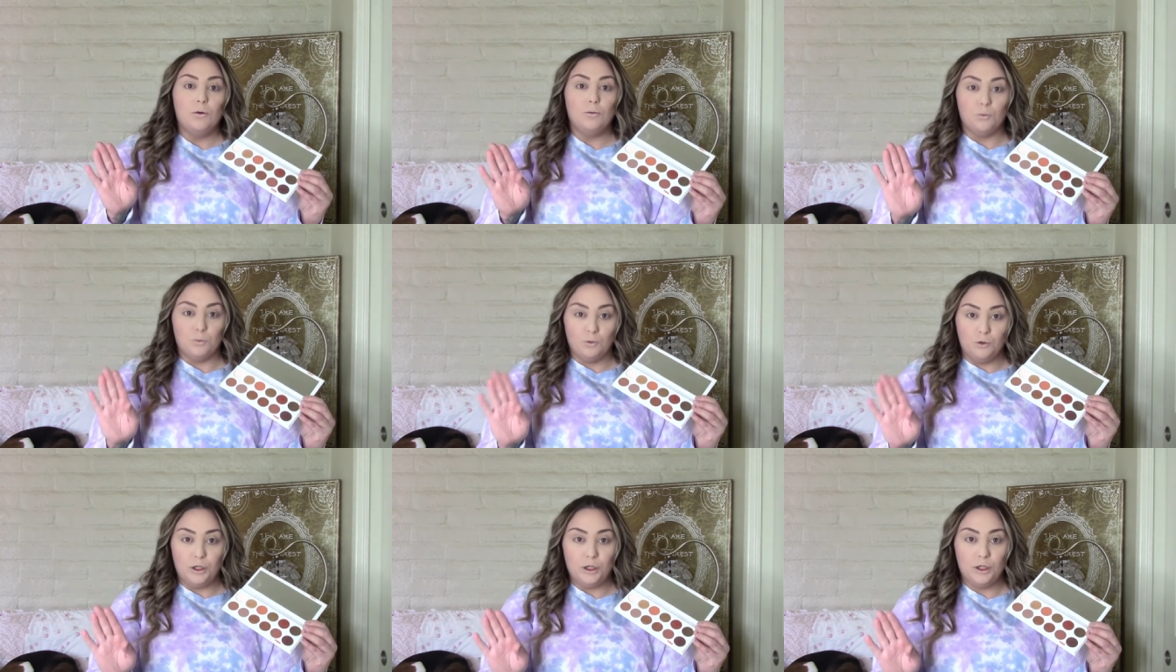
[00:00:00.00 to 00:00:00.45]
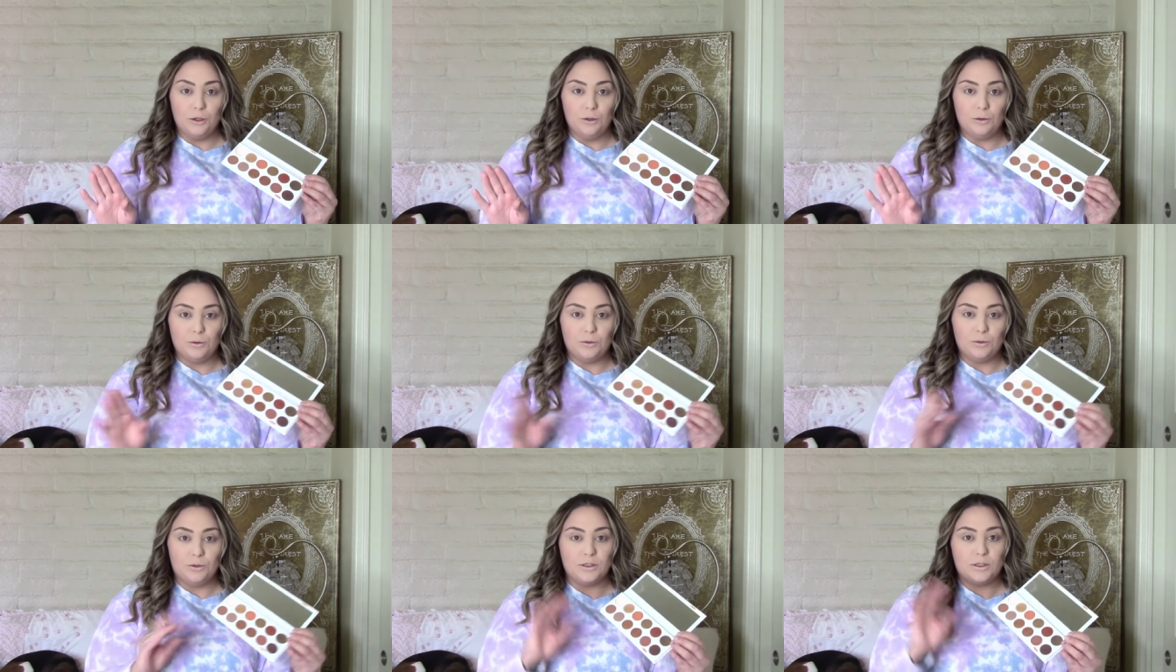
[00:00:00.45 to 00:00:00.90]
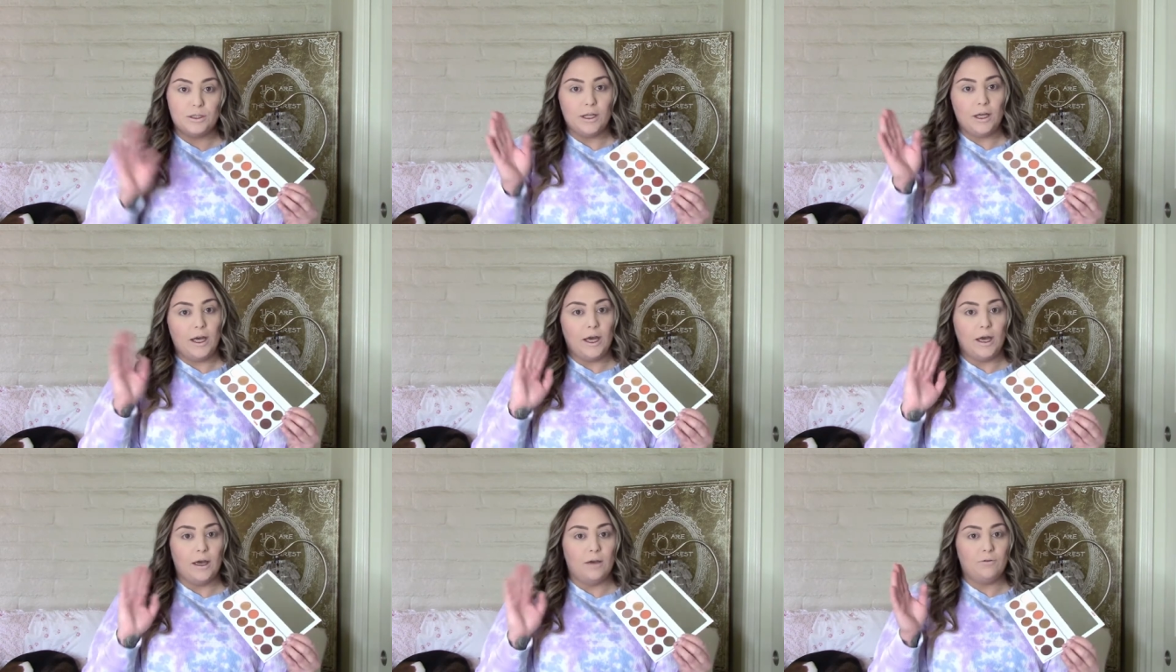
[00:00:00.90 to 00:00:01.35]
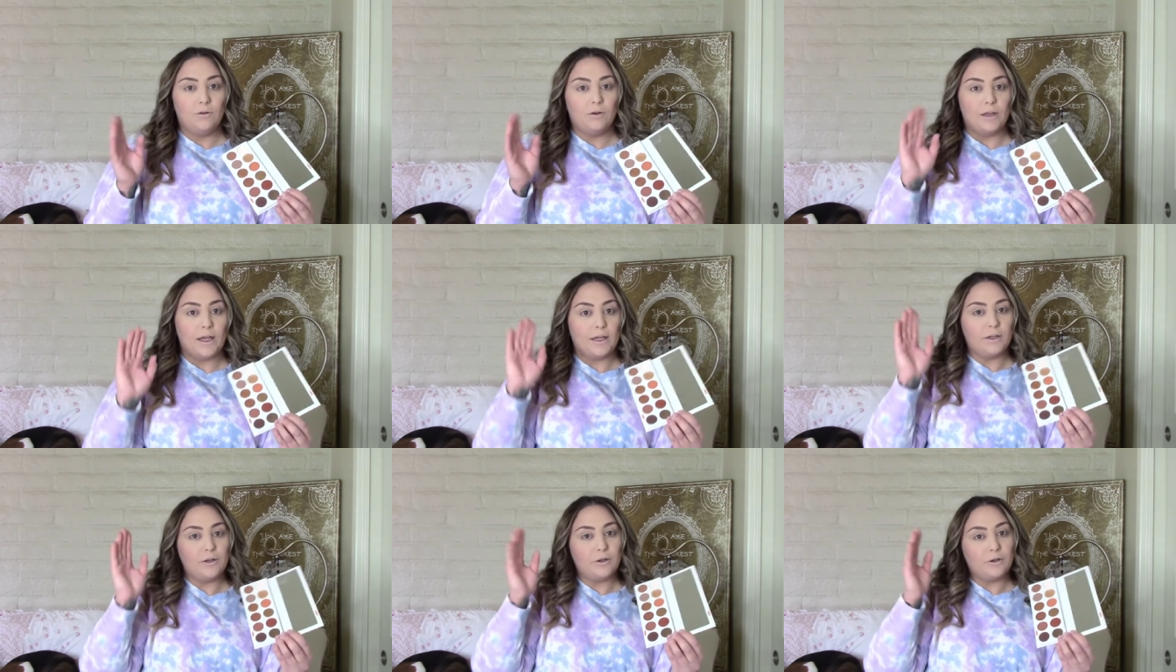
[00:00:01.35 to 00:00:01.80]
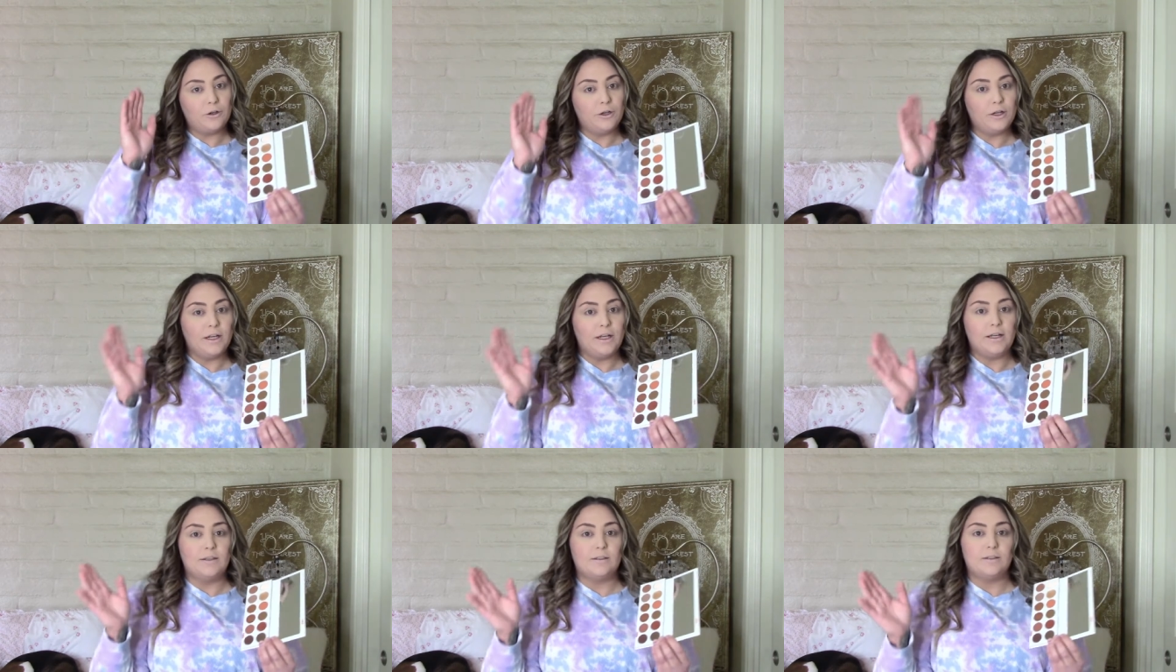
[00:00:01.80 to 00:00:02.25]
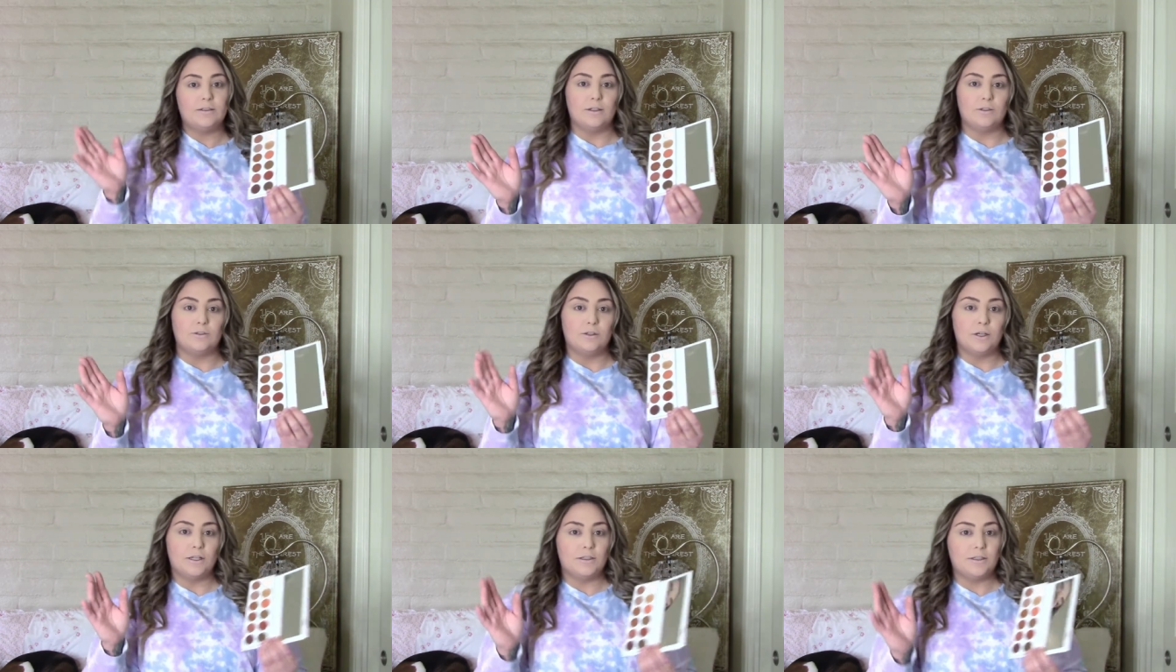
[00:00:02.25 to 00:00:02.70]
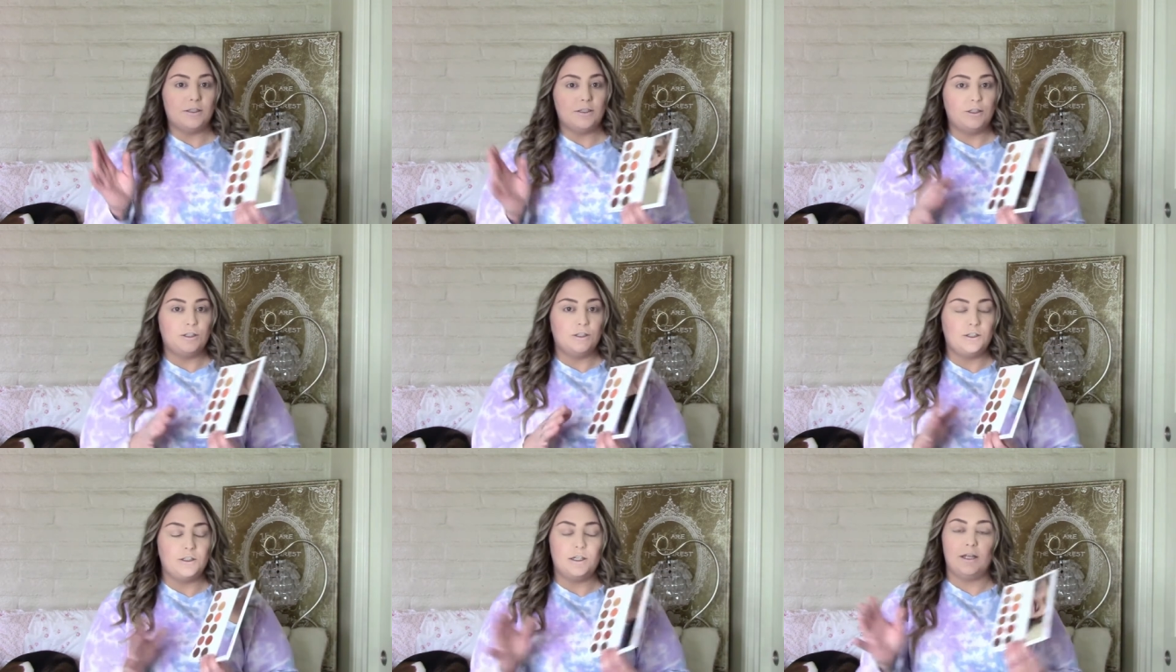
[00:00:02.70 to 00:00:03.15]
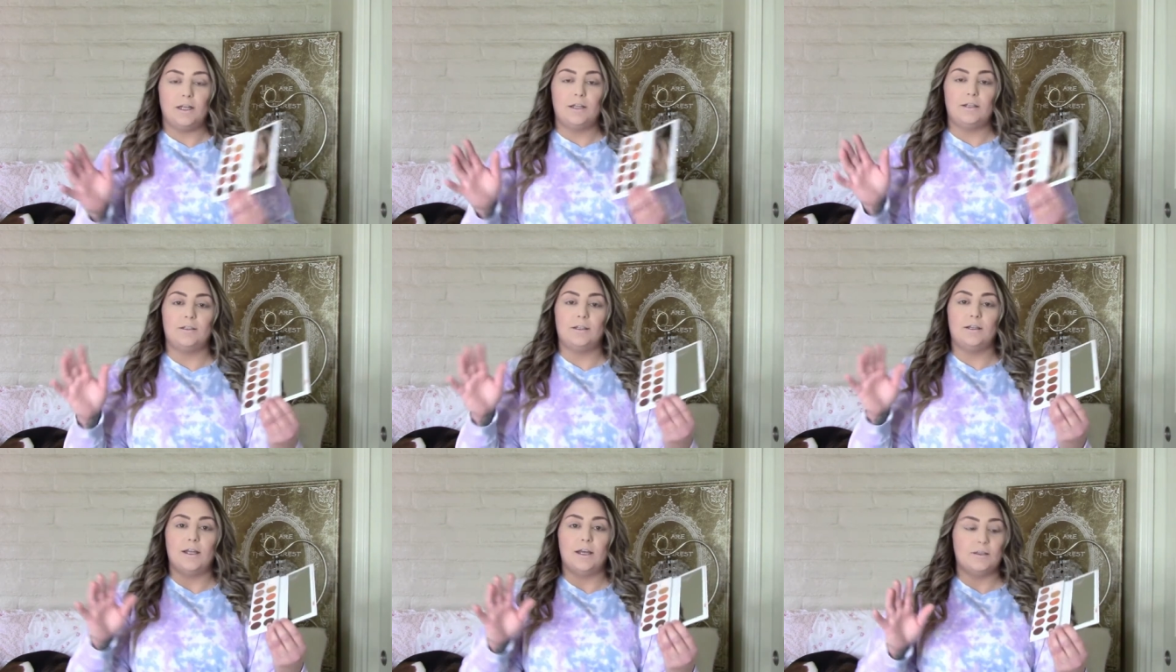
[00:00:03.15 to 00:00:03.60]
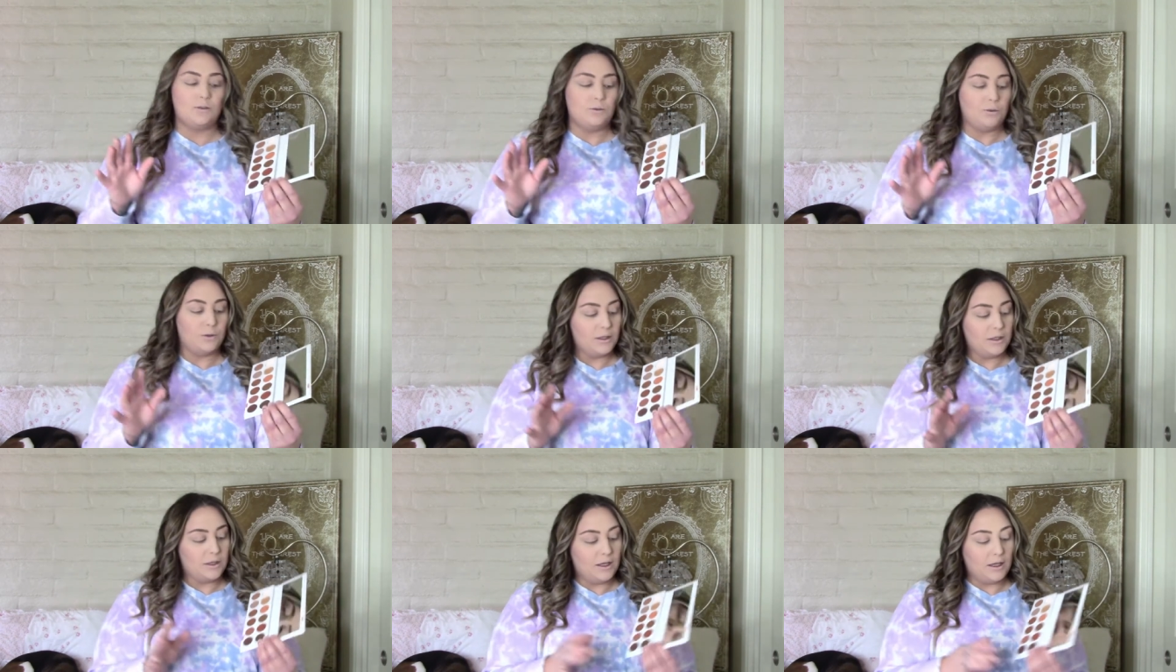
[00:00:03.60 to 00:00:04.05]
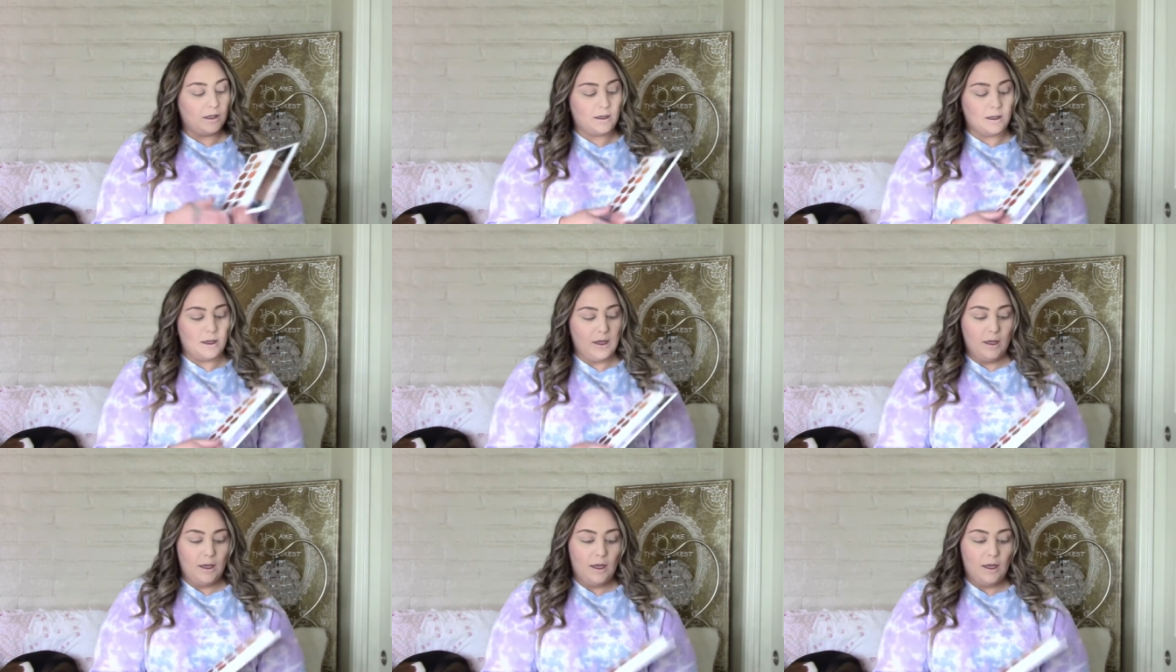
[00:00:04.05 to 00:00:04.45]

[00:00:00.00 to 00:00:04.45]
nudes for like your crease and transition shades and that sort of thing.